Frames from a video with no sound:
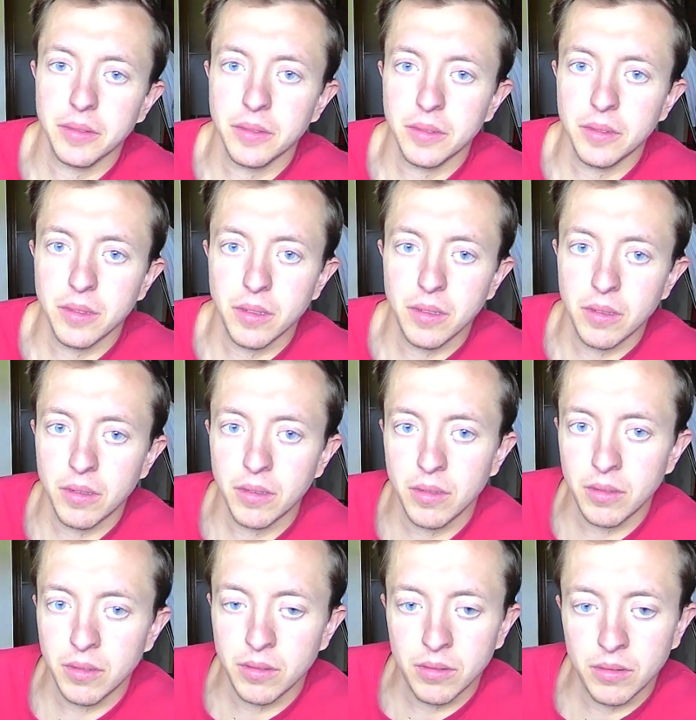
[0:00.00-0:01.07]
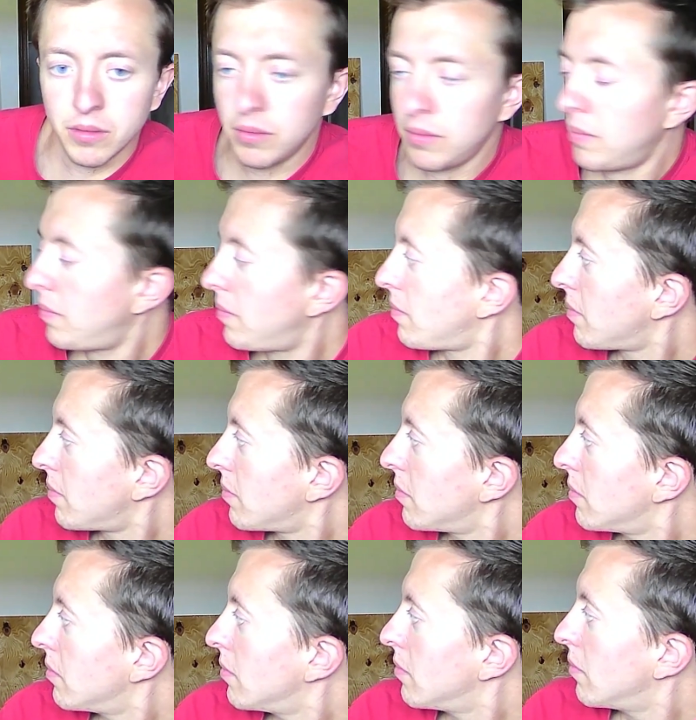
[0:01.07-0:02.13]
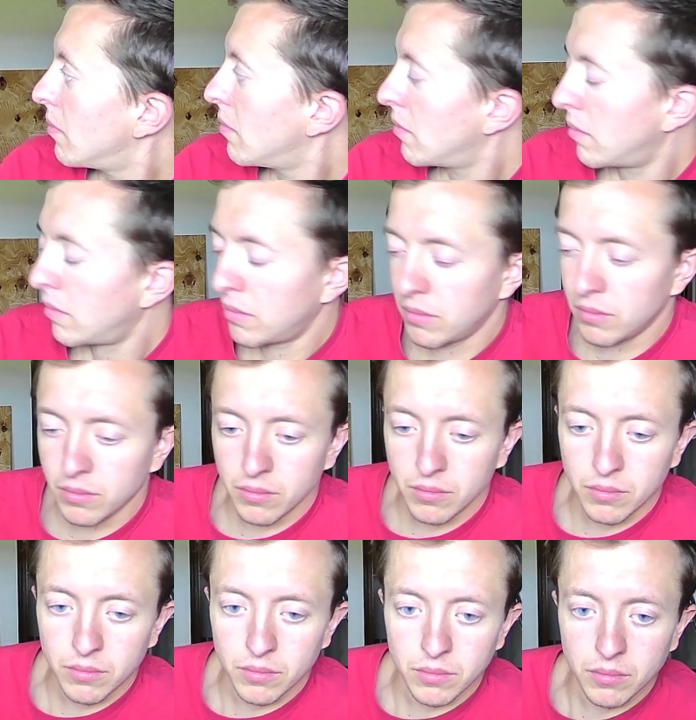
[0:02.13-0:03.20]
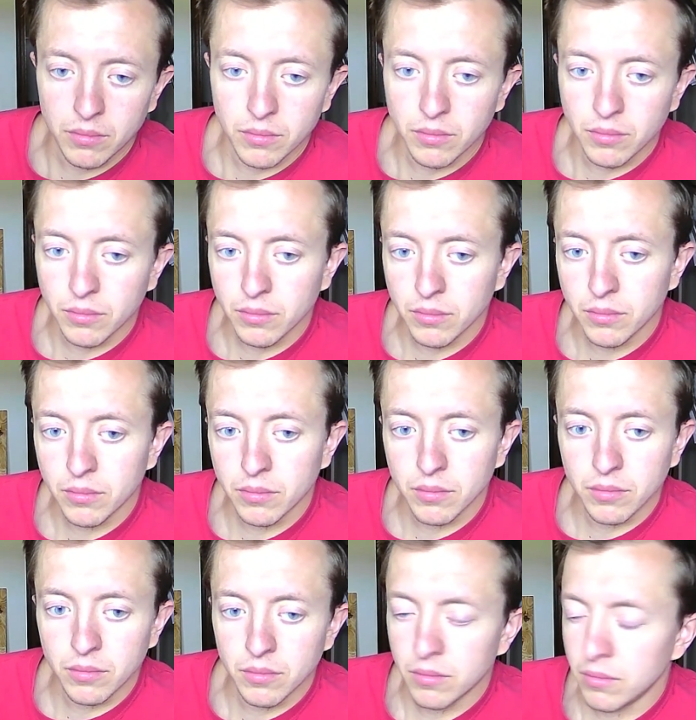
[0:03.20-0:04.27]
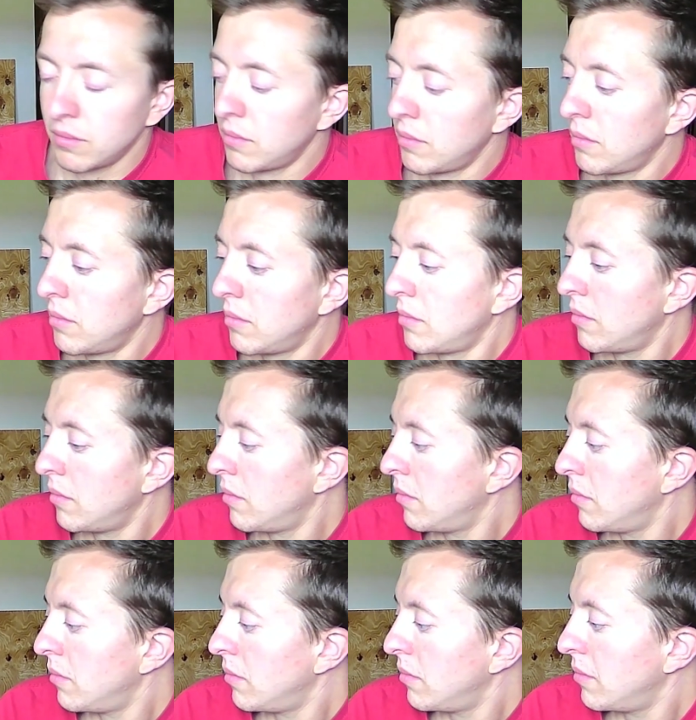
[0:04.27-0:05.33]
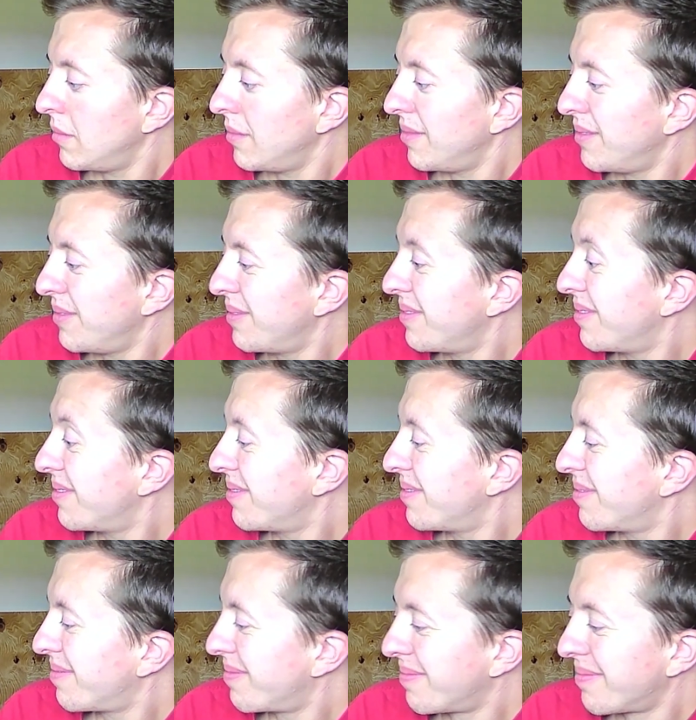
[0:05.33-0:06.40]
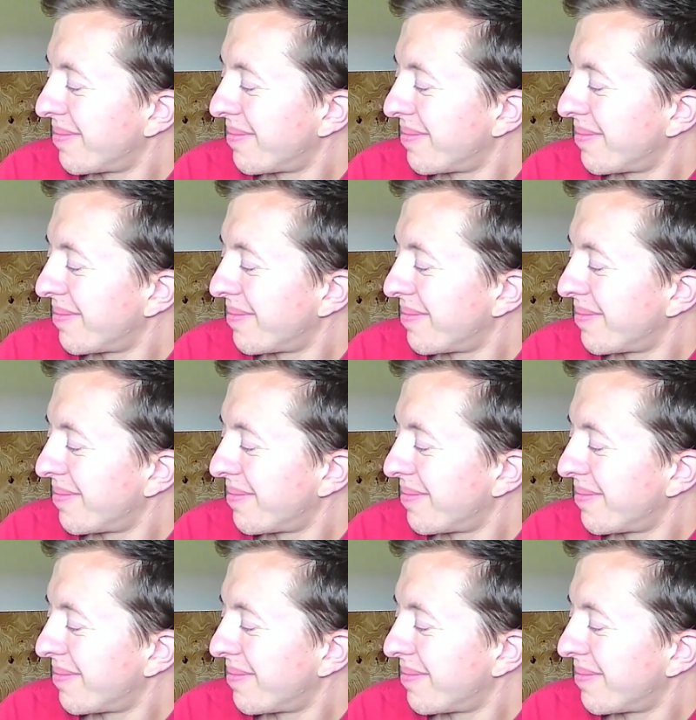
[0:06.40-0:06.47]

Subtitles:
[no speech]